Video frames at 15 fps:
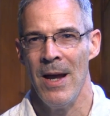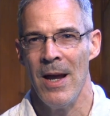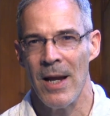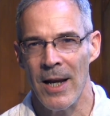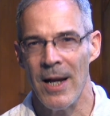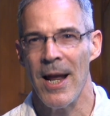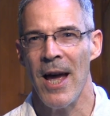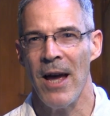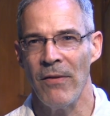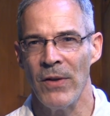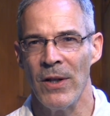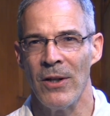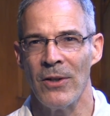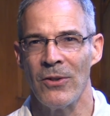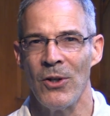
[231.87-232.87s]
In
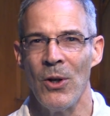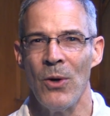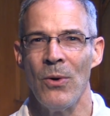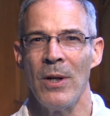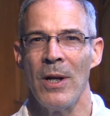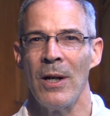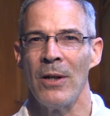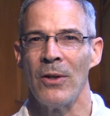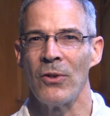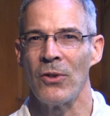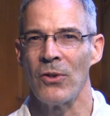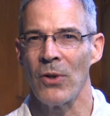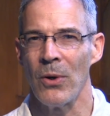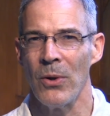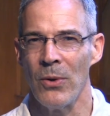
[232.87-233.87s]
heaven, this union is
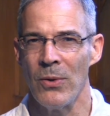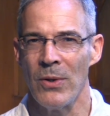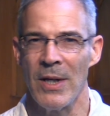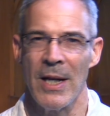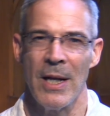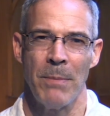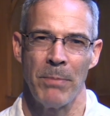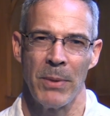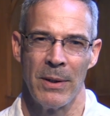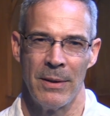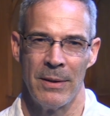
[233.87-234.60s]
so deep